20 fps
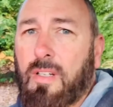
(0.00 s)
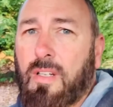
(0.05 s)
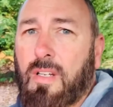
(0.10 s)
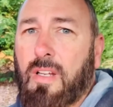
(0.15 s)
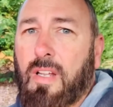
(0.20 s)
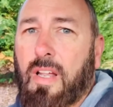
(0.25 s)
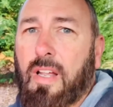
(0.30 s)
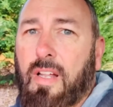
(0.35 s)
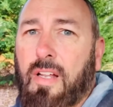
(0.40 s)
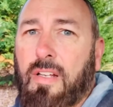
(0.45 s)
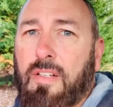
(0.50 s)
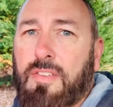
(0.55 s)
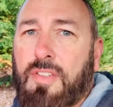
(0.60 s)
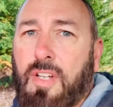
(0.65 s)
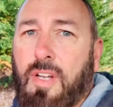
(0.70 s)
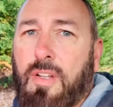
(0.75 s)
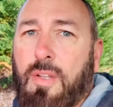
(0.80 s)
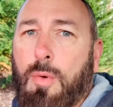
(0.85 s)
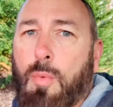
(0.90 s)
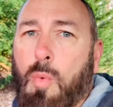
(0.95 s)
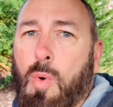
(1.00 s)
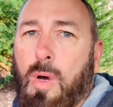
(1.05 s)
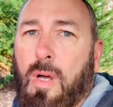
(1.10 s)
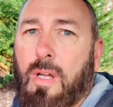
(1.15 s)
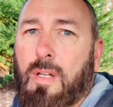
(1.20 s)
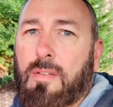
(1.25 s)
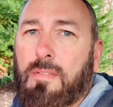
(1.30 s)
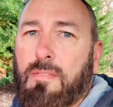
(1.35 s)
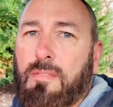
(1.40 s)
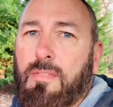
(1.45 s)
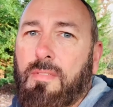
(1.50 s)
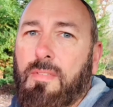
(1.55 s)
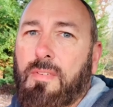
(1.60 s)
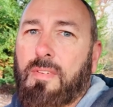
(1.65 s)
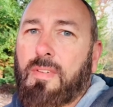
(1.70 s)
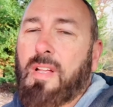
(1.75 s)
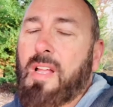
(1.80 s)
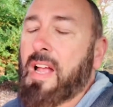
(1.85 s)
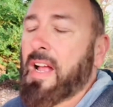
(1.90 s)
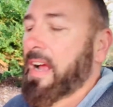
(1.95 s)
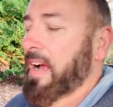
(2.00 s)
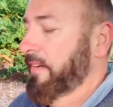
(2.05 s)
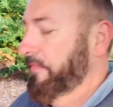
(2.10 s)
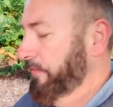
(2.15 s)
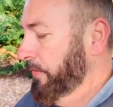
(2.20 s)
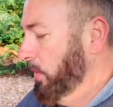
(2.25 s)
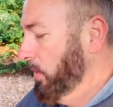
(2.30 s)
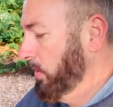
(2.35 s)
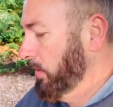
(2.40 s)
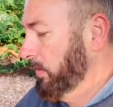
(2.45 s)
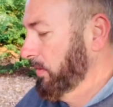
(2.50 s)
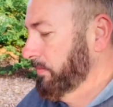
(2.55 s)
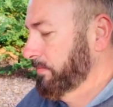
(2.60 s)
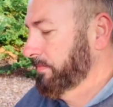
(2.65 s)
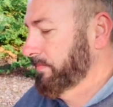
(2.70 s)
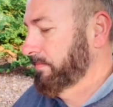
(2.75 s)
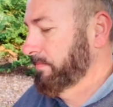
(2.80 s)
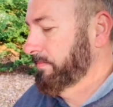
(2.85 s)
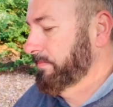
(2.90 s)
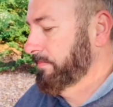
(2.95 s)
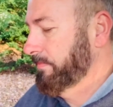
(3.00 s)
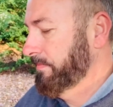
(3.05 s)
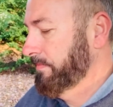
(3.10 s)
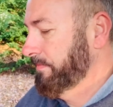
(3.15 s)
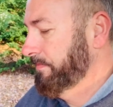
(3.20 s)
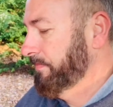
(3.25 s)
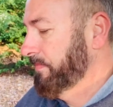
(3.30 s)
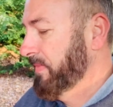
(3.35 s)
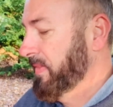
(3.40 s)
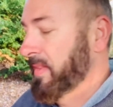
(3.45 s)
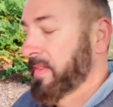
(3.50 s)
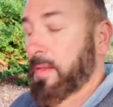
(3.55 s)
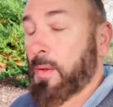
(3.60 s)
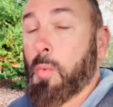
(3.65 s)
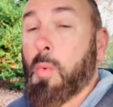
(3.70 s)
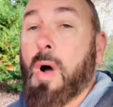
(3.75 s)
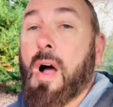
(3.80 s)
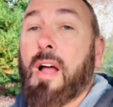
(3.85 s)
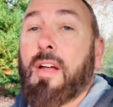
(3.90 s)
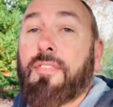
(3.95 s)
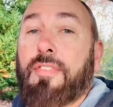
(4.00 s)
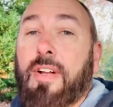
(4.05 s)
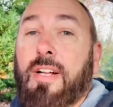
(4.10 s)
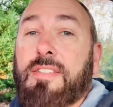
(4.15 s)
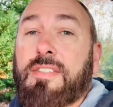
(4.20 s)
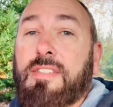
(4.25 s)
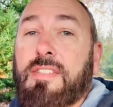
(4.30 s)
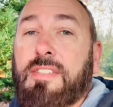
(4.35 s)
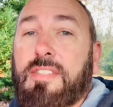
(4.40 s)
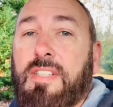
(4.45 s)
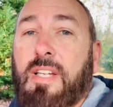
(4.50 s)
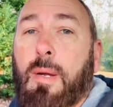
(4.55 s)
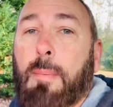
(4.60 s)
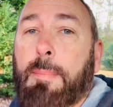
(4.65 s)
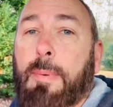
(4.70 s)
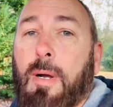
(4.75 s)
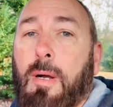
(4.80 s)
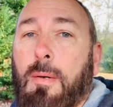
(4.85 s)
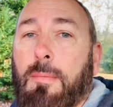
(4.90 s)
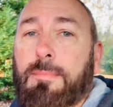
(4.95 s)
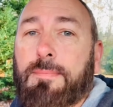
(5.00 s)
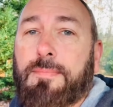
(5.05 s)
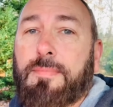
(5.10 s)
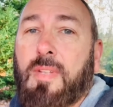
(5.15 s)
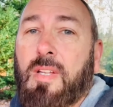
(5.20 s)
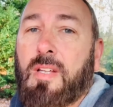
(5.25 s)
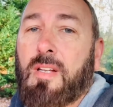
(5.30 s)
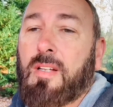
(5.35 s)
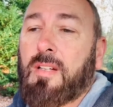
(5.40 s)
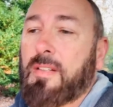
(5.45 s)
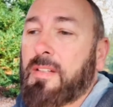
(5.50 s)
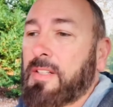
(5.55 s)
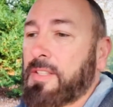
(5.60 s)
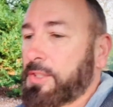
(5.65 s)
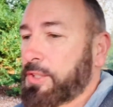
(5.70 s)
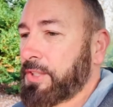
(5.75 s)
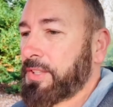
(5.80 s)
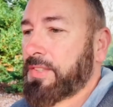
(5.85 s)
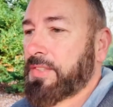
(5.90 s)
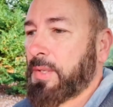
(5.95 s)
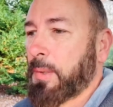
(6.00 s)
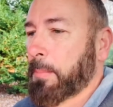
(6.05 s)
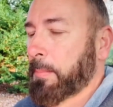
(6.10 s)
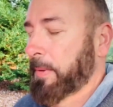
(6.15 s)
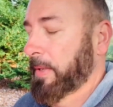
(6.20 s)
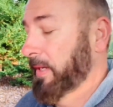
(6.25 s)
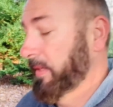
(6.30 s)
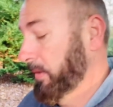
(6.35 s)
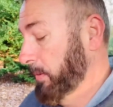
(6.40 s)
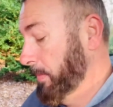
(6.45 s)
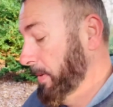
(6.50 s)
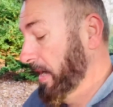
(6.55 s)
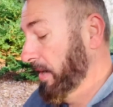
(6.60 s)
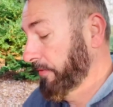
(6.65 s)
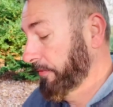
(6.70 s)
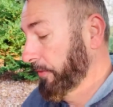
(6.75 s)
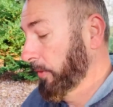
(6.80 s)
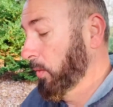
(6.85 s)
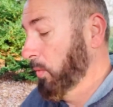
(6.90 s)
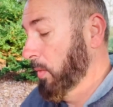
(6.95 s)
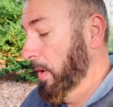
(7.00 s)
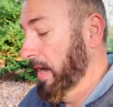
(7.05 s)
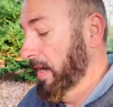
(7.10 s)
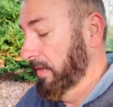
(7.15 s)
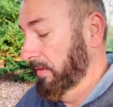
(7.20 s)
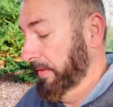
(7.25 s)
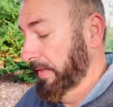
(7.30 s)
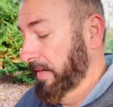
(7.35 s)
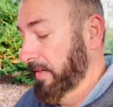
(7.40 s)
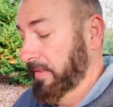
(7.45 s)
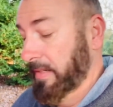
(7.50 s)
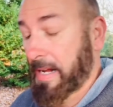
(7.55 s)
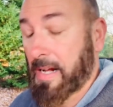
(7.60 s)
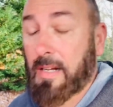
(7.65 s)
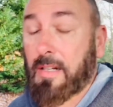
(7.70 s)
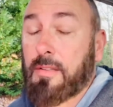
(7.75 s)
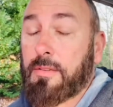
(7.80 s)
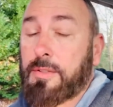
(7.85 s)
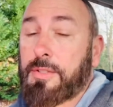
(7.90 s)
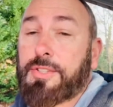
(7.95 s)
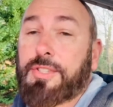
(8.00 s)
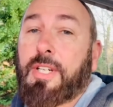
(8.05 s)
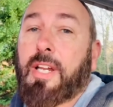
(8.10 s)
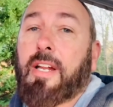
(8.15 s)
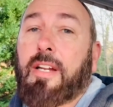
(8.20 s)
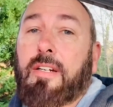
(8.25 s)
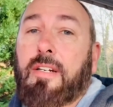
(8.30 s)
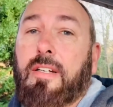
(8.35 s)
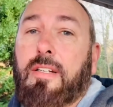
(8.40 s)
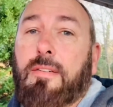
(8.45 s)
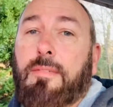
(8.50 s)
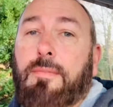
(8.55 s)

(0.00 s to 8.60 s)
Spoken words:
and tell you how far the wife has to step up that she's complained about for a while now, and I understand it